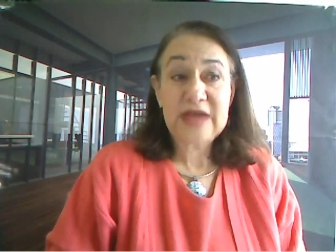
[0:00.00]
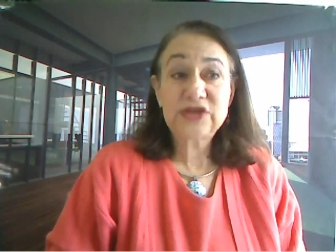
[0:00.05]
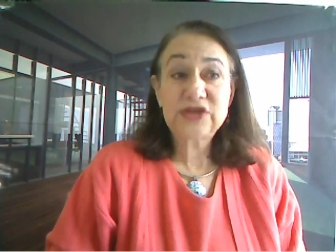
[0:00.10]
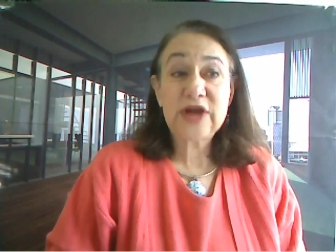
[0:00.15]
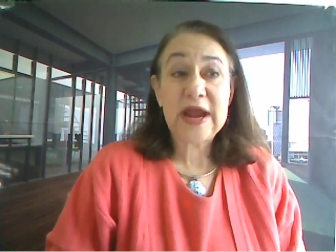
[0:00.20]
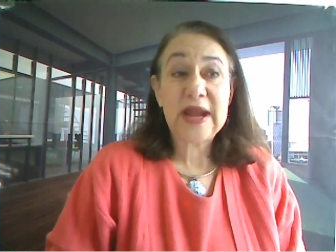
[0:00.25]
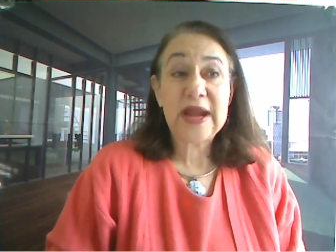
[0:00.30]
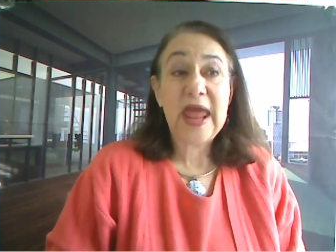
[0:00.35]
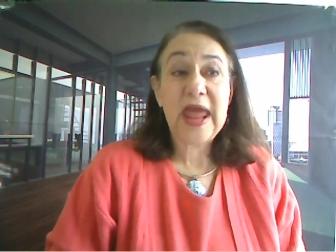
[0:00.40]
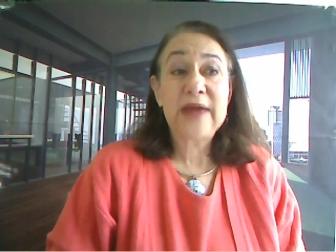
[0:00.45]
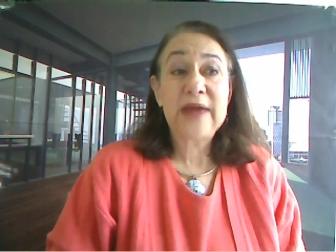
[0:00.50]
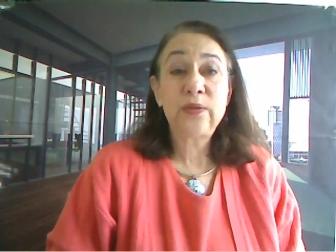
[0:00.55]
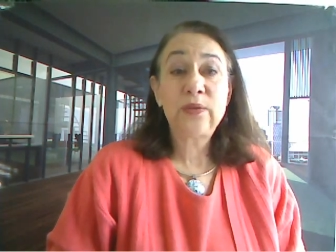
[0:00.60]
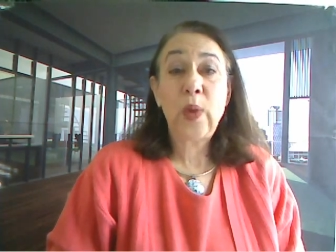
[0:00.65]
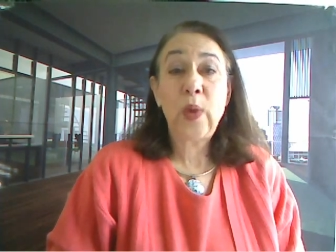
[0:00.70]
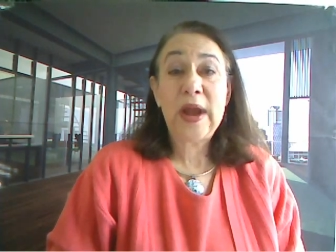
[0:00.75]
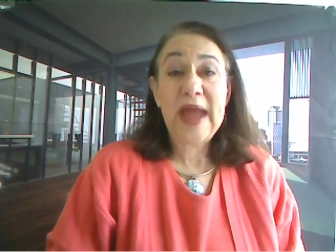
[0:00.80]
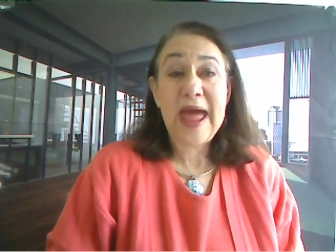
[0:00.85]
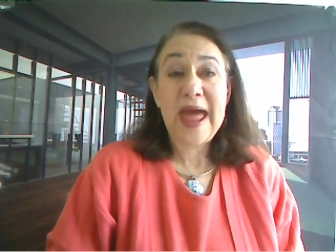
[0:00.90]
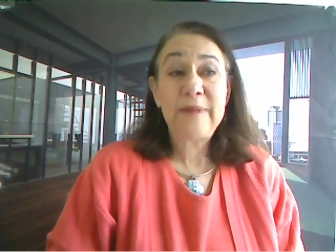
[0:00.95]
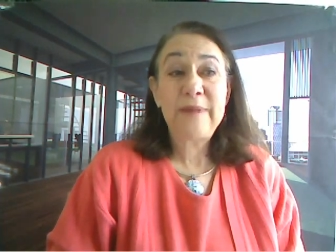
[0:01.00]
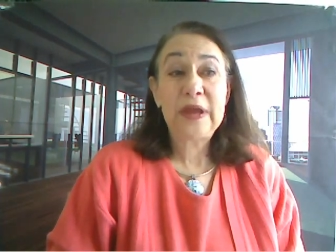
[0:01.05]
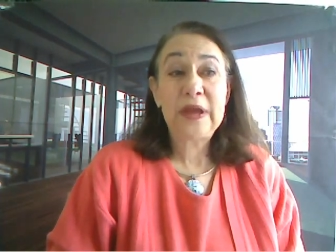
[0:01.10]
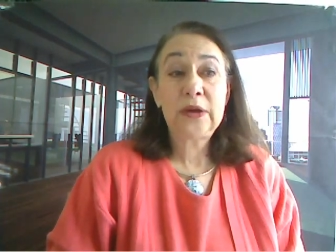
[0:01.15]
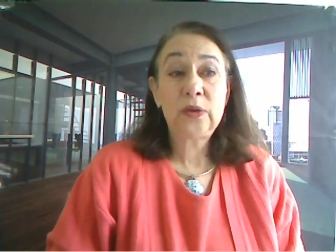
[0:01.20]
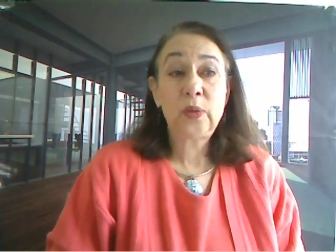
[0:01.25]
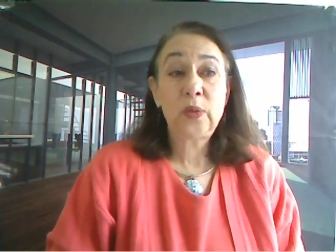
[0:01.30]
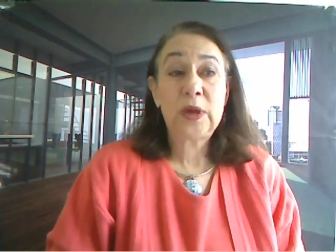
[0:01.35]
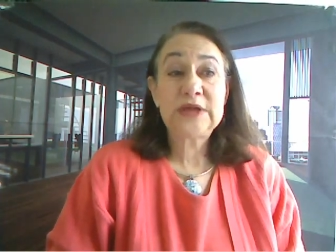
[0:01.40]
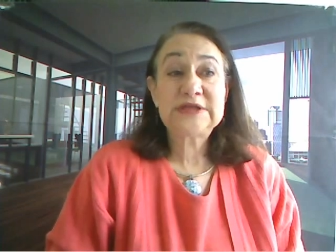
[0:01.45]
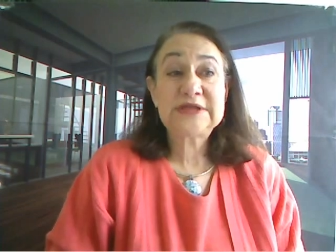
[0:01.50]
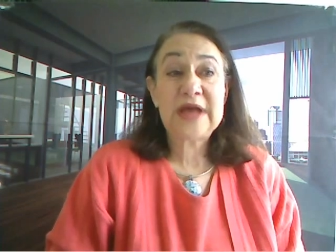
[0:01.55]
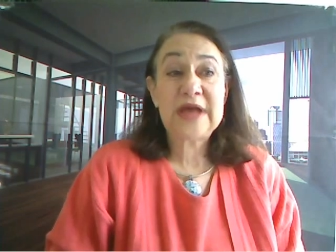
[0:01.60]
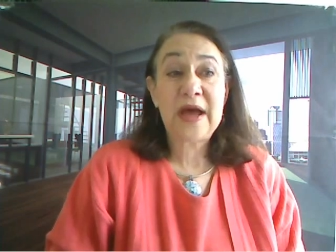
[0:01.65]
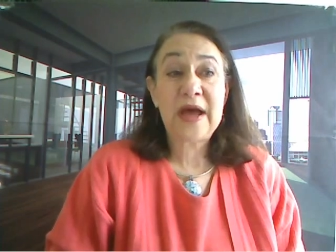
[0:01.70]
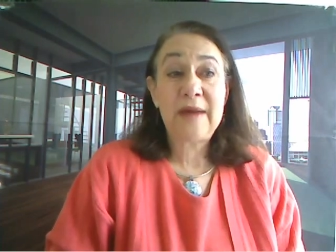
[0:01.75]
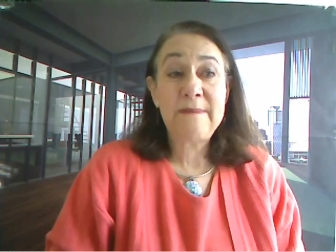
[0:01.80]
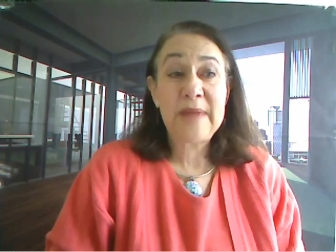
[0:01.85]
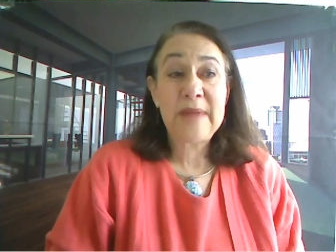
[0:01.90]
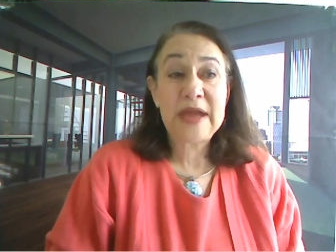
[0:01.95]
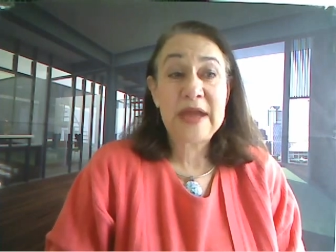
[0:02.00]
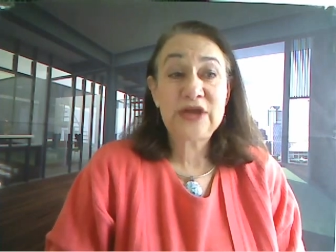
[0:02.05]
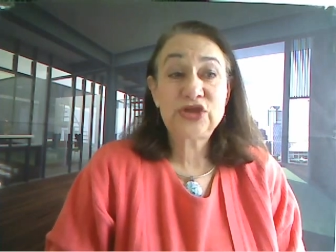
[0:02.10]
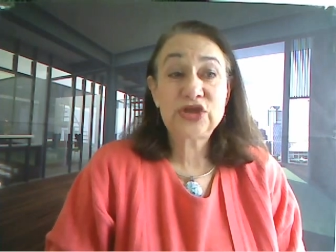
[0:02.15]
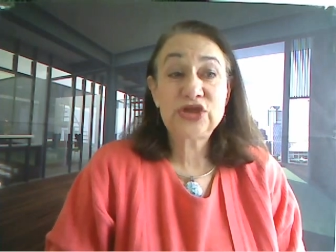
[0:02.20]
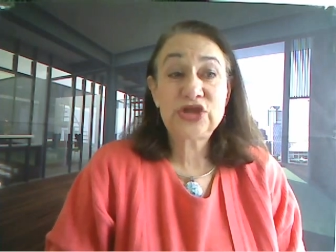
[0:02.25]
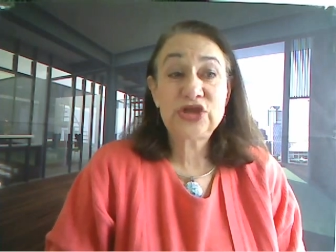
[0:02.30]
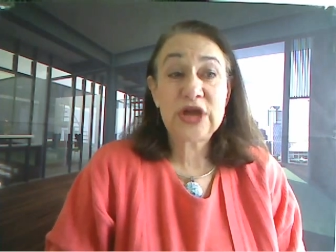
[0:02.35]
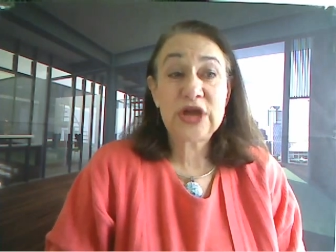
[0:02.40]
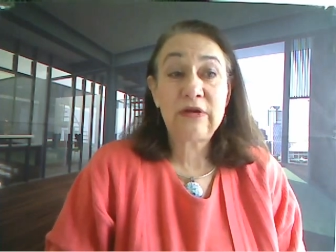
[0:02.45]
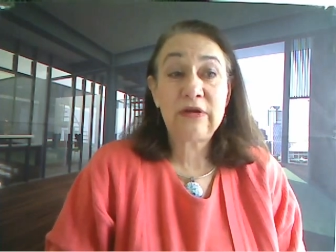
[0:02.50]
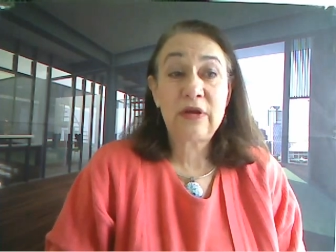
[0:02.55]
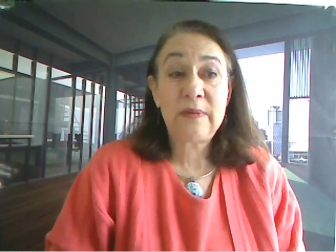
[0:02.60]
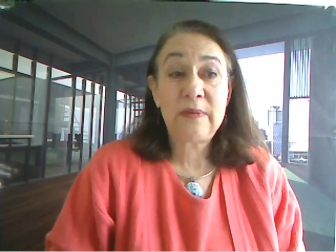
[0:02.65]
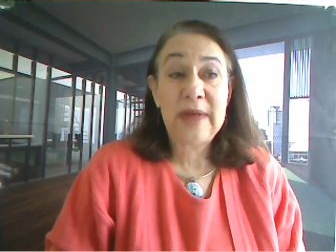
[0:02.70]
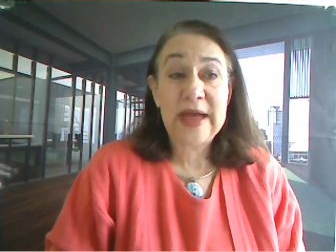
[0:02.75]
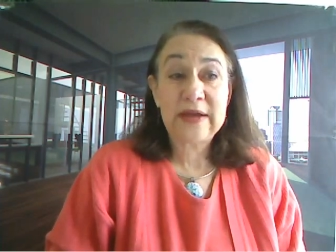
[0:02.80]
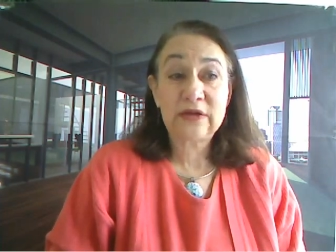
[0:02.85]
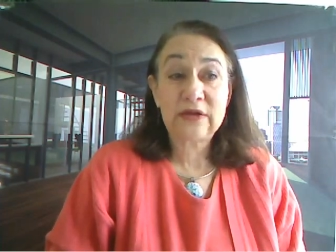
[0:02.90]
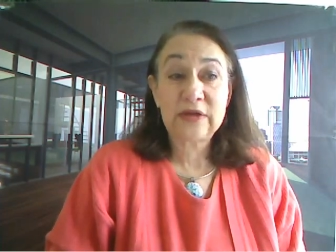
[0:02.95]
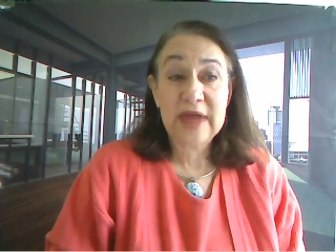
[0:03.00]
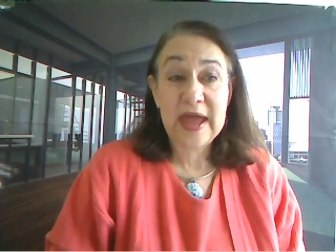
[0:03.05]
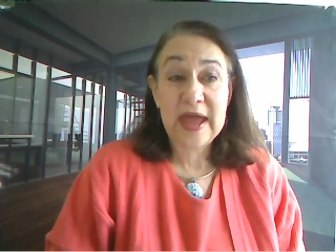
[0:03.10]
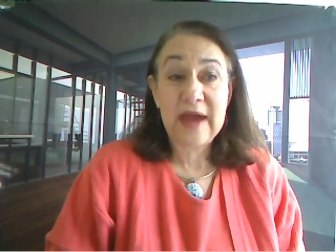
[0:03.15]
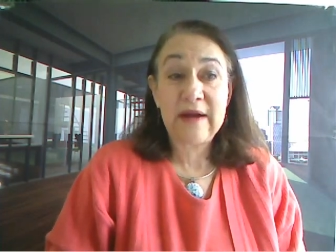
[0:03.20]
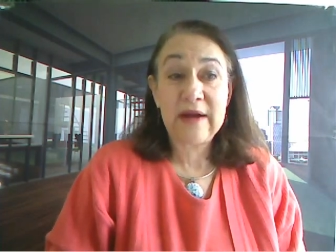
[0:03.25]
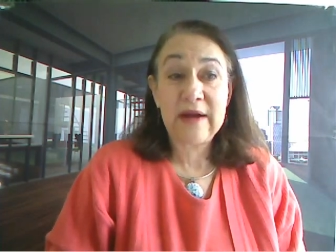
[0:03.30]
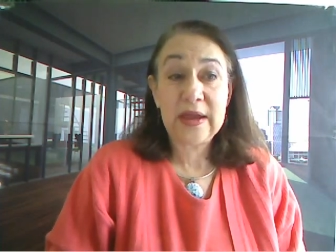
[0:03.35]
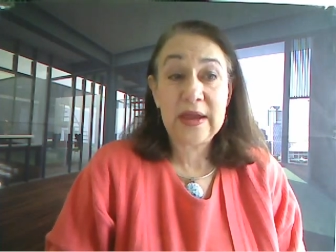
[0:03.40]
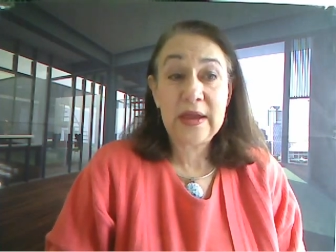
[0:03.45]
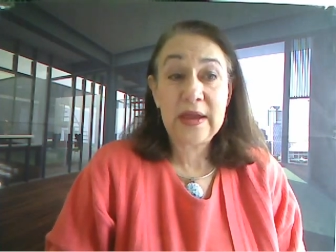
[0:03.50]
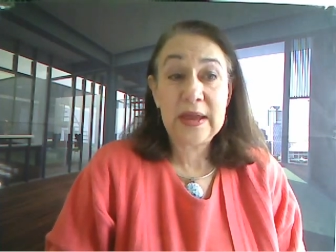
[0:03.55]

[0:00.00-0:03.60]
that's right. And what happened was uh, Major General Michael Carey,